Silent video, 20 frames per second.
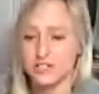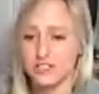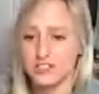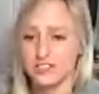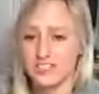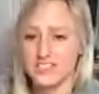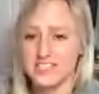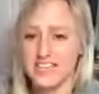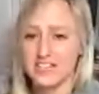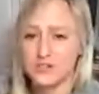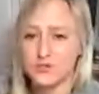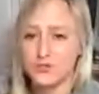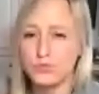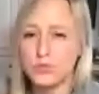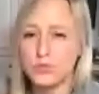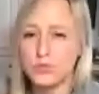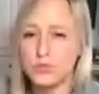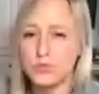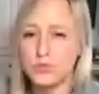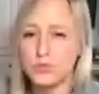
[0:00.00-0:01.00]
because that's
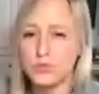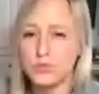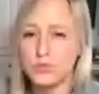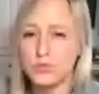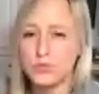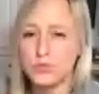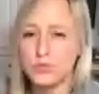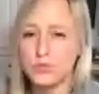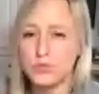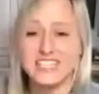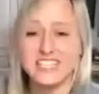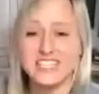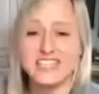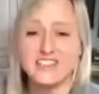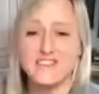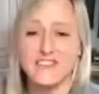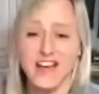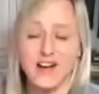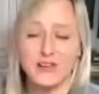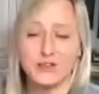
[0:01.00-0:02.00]
really where you see the
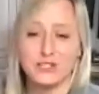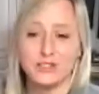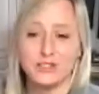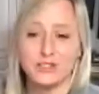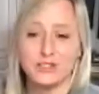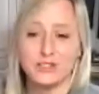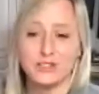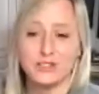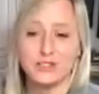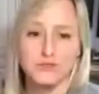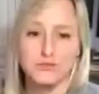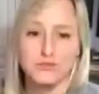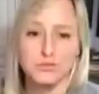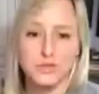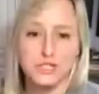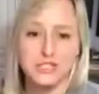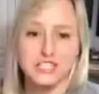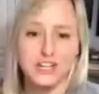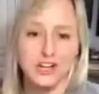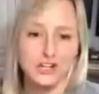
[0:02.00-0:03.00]
value and you can
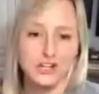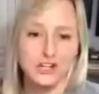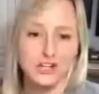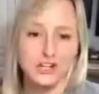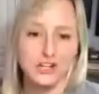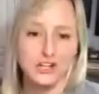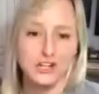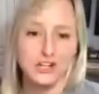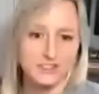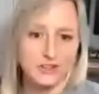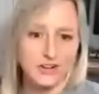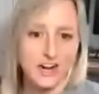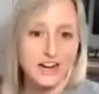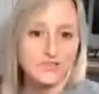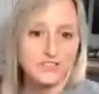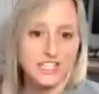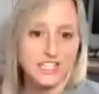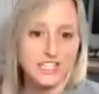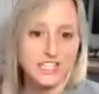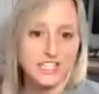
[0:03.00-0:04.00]
really understand graph
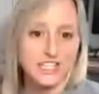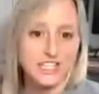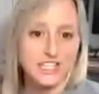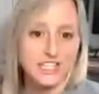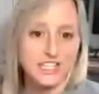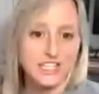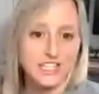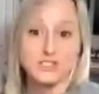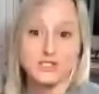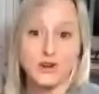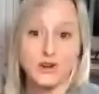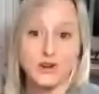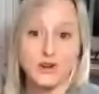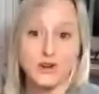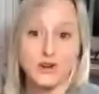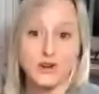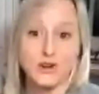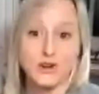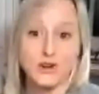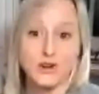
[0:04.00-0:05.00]
data and why it's
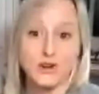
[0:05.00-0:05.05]
awesome.